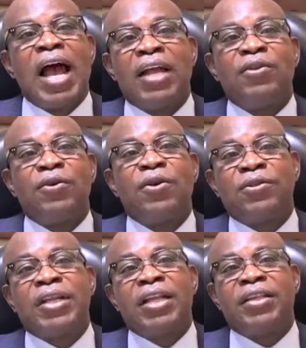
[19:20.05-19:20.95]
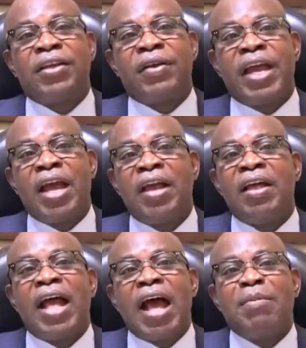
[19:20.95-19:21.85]
and you go to that area
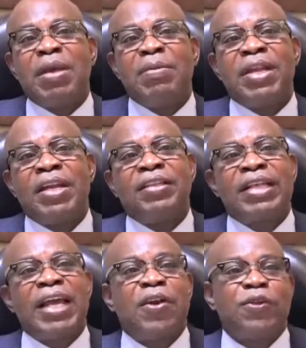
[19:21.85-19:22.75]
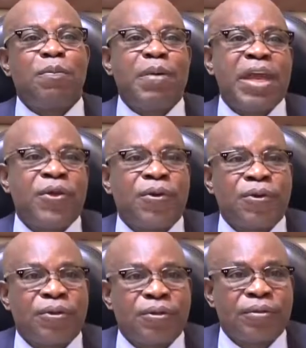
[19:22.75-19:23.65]
and maybe they decide not to pay
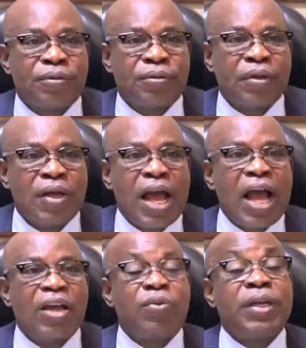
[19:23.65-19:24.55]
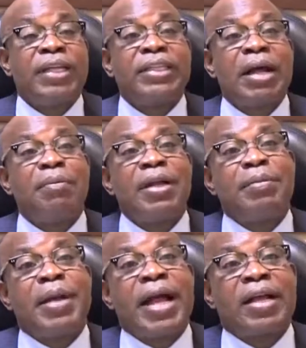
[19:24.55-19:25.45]
you, how do we get our money
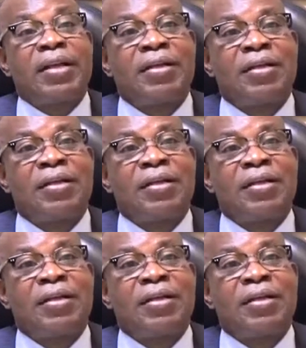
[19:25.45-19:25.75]
back?